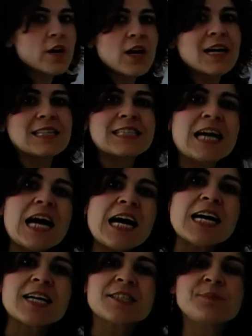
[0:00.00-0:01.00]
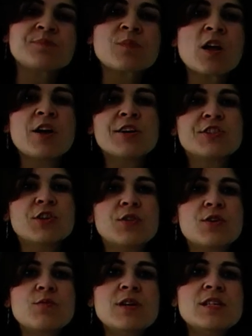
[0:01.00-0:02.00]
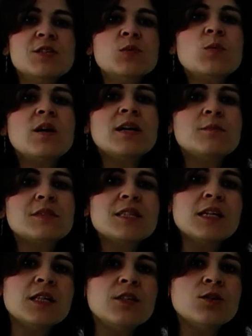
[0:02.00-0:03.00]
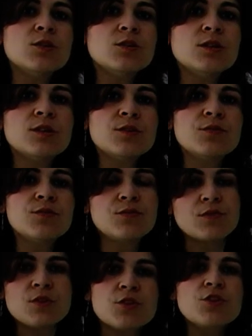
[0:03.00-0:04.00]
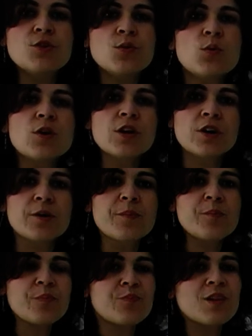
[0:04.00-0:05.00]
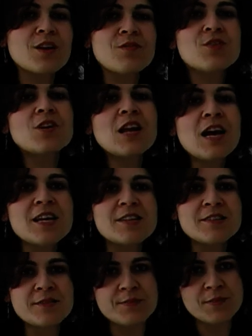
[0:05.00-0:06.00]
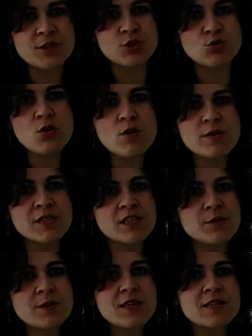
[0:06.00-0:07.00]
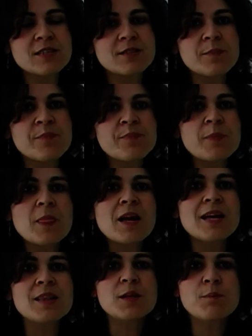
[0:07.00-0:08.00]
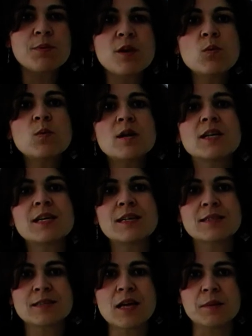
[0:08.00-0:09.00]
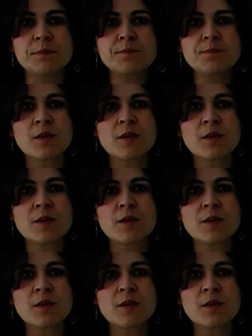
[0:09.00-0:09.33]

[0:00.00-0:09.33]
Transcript: attacked. So the reason why I'm telling you if you liked stories is because in the B1 exam,